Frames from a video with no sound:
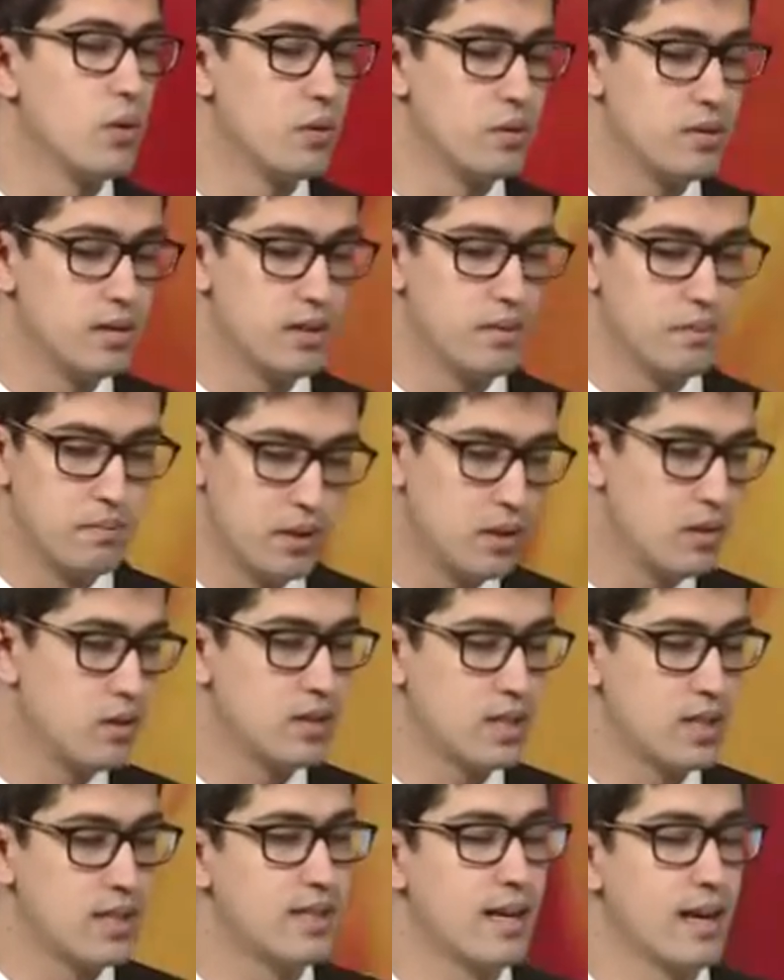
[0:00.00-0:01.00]
the
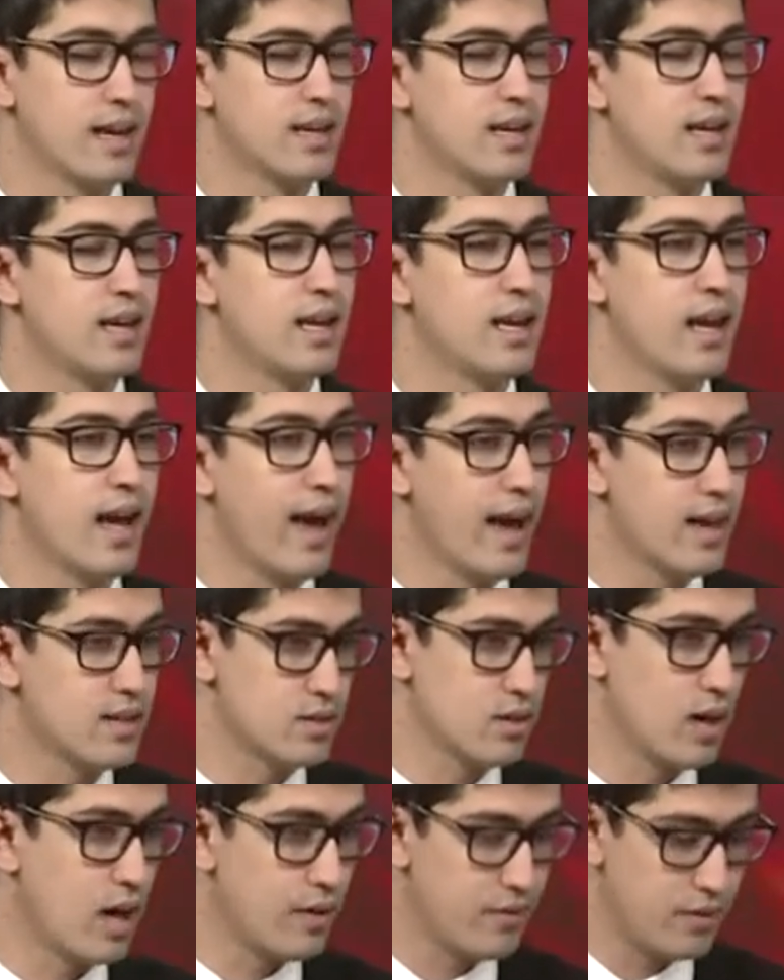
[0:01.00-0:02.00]
beauty that Kenya has
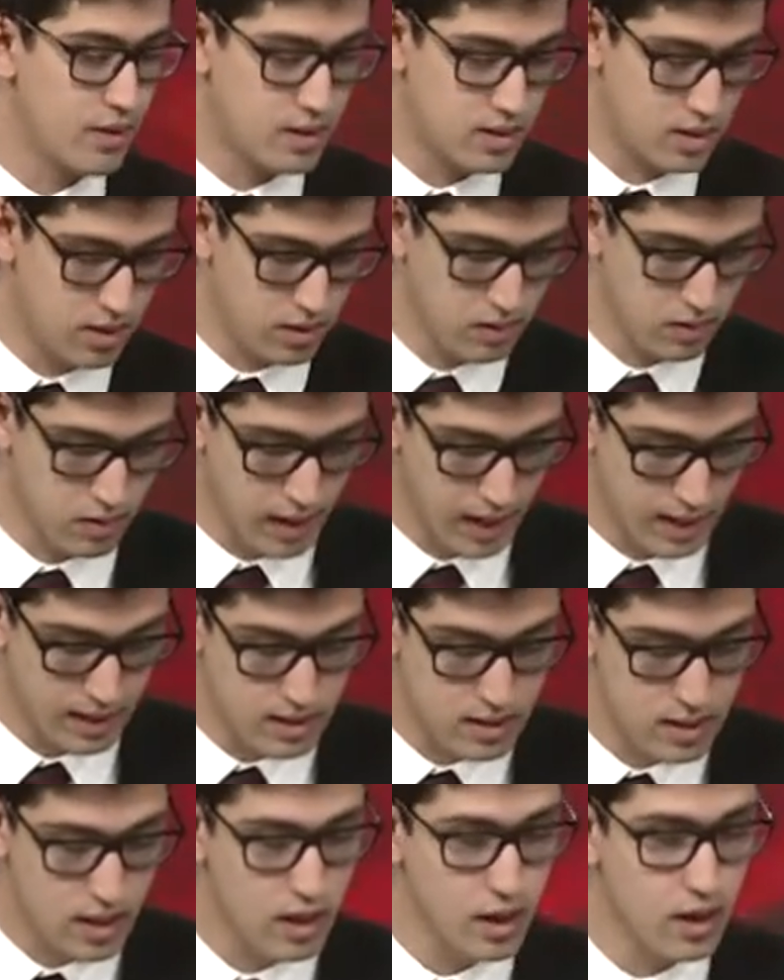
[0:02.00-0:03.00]
to offer to
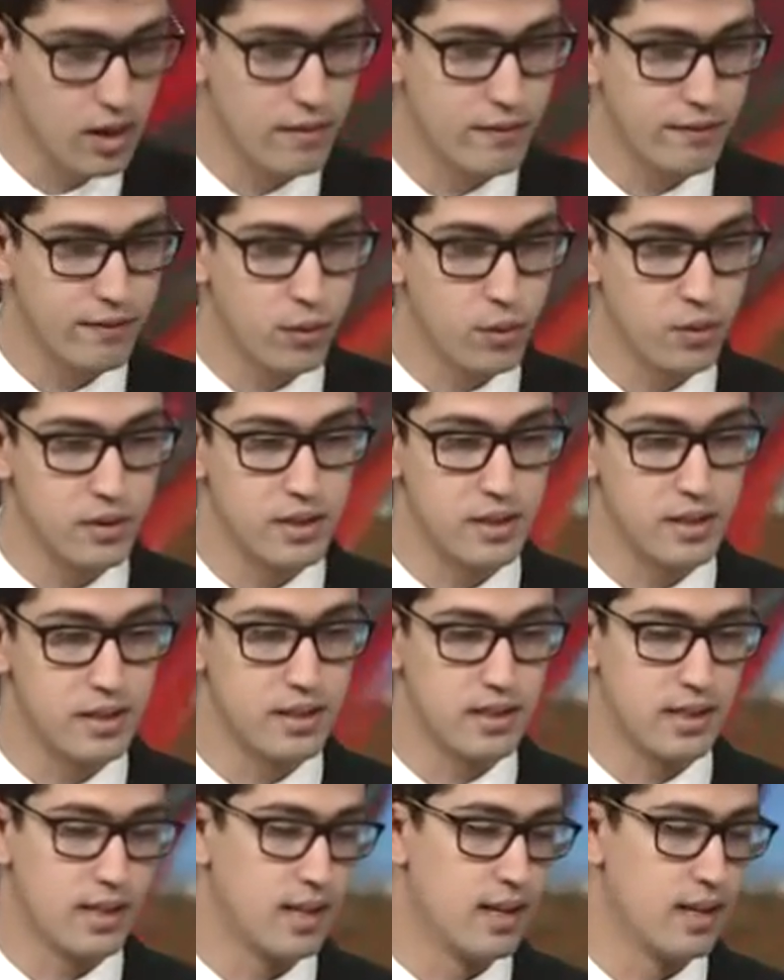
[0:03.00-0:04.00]
its
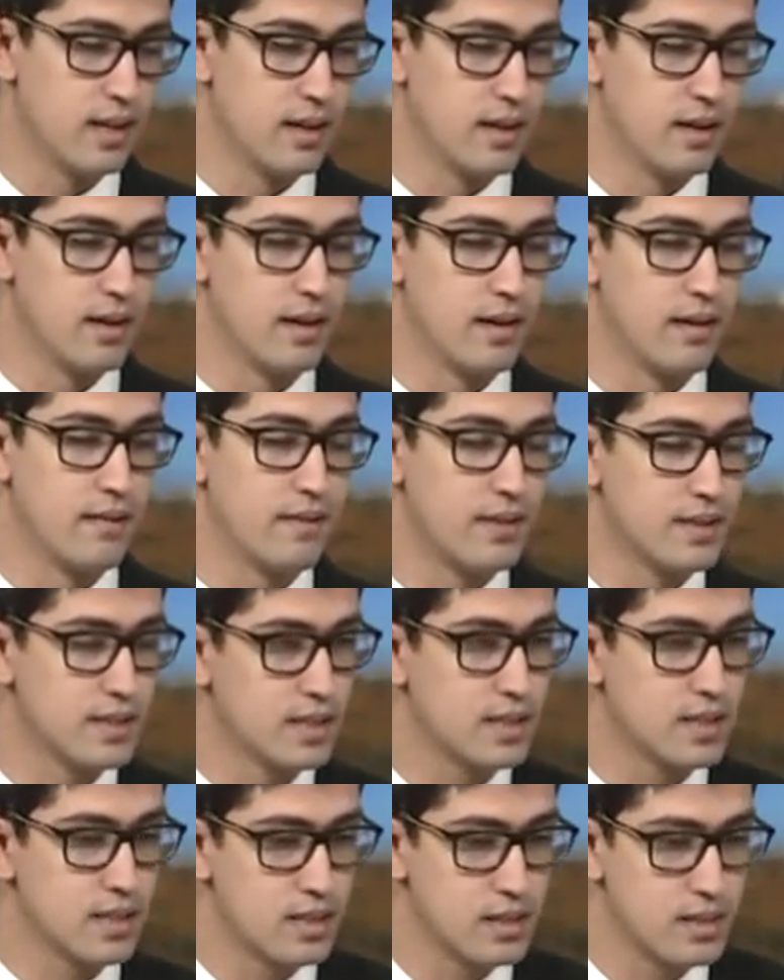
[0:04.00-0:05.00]
foreigner
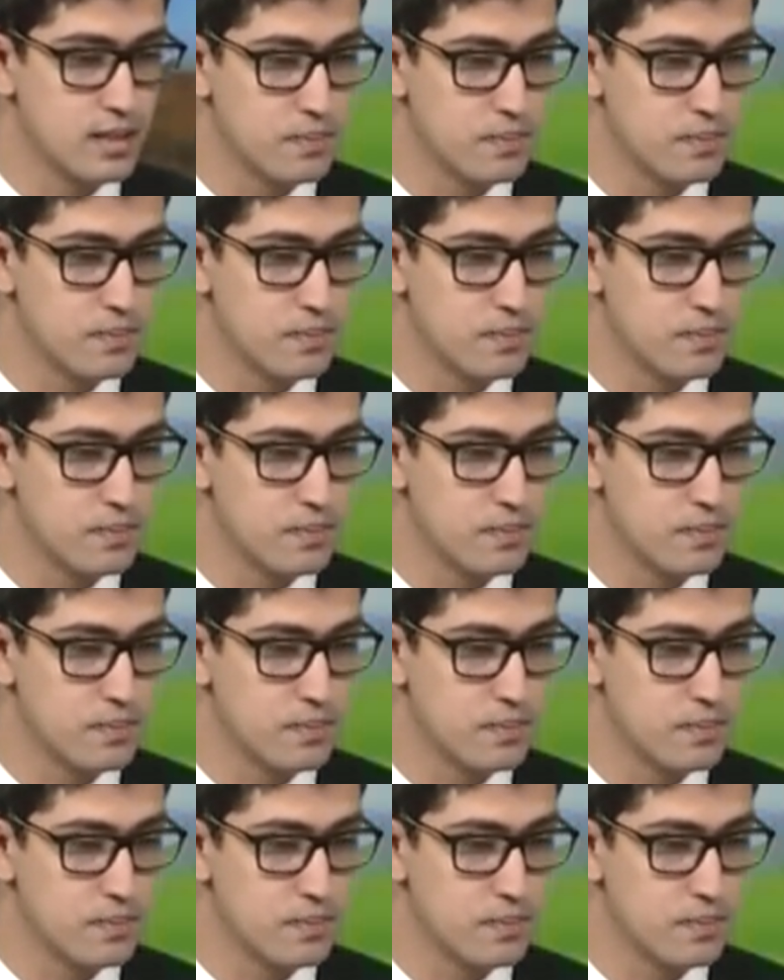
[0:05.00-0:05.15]
visitors.